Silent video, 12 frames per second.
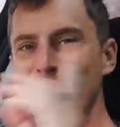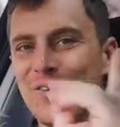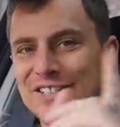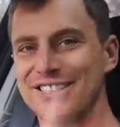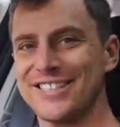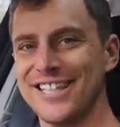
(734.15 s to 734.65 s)

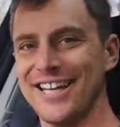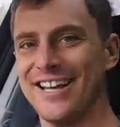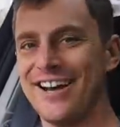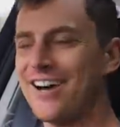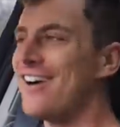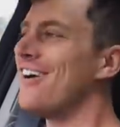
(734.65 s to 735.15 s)
We'll see
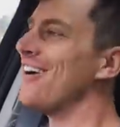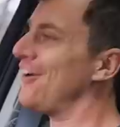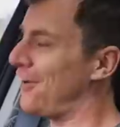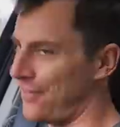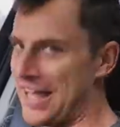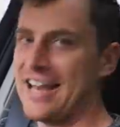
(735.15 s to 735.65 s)
you
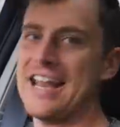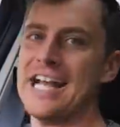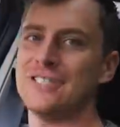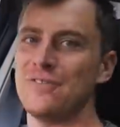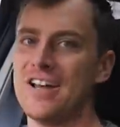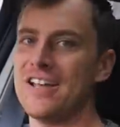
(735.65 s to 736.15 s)
on that
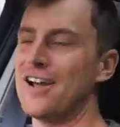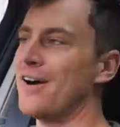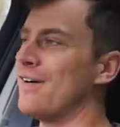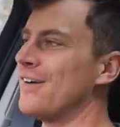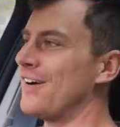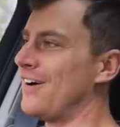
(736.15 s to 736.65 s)
next
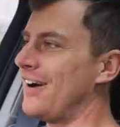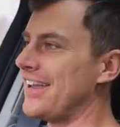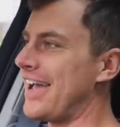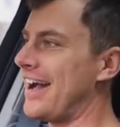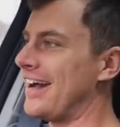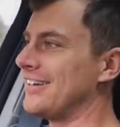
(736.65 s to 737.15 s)
video. Oh,
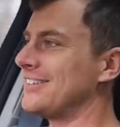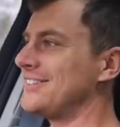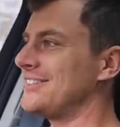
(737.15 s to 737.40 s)
yeah.